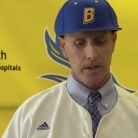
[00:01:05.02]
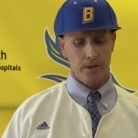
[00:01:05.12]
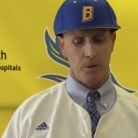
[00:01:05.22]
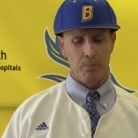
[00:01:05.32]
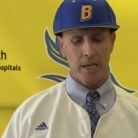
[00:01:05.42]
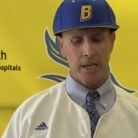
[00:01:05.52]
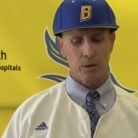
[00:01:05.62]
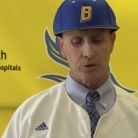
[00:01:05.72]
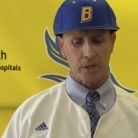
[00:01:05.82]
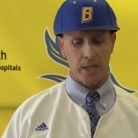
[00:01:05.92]
There are many
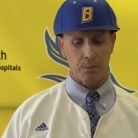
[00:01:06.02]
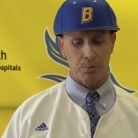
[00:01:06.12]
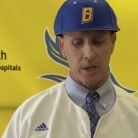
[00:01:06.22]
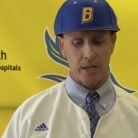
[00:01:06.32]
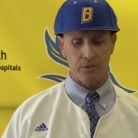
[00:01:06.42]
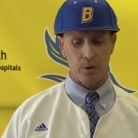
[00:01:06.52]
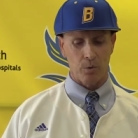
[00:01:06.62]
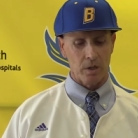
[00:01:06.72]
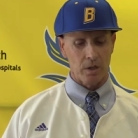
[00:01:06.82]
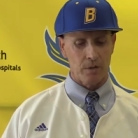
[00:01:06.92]
outstanding players that
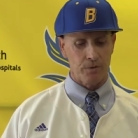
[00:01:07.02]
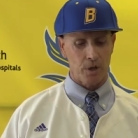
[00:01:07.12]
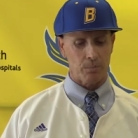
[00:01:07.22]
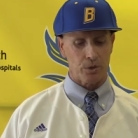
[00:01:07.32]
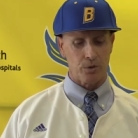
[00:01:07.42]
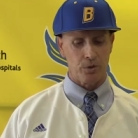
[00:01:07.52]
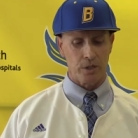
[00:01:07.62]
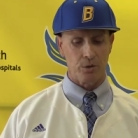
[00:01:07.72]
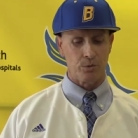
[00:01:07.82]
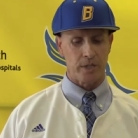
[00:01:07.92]
would love the
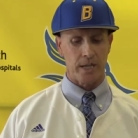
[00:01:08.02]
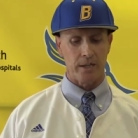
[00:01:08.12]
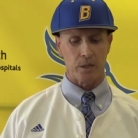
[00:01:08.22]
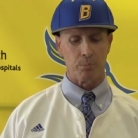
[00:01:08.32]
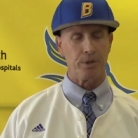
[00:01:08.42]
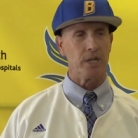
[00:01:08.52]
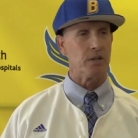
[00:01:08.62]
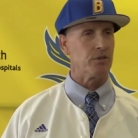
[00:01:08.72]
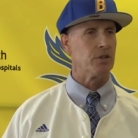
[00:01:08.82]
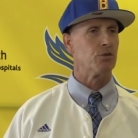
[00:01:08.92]
opportunity to attend and
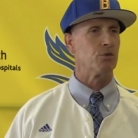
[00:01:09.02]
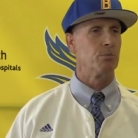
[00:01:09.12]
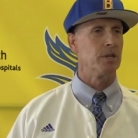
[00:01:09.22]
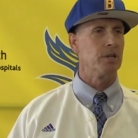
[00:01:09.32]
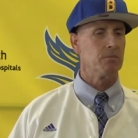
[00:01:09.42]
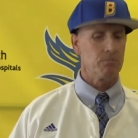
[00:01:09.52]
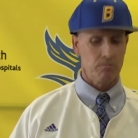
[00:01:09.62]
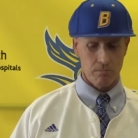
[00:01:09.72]
compete at CSUB.